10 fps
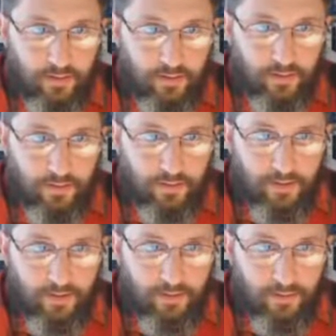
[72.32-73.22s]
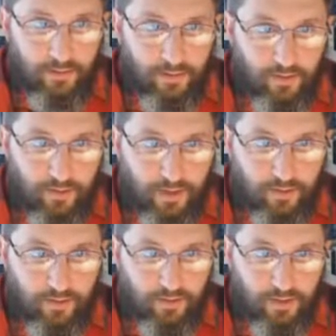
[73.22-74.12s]
Deuteronomy 32. Let me go
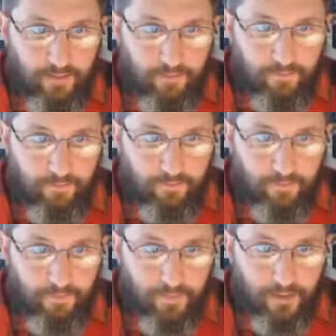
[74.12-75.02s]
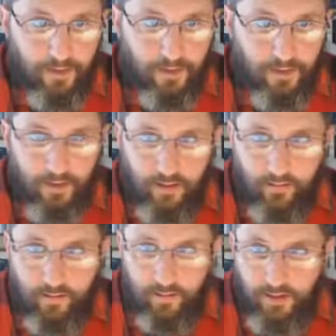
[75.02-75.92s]
back there again.
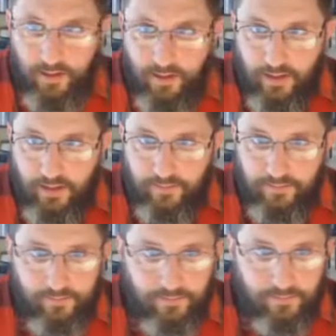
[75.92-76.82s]
Verse 8 and 9.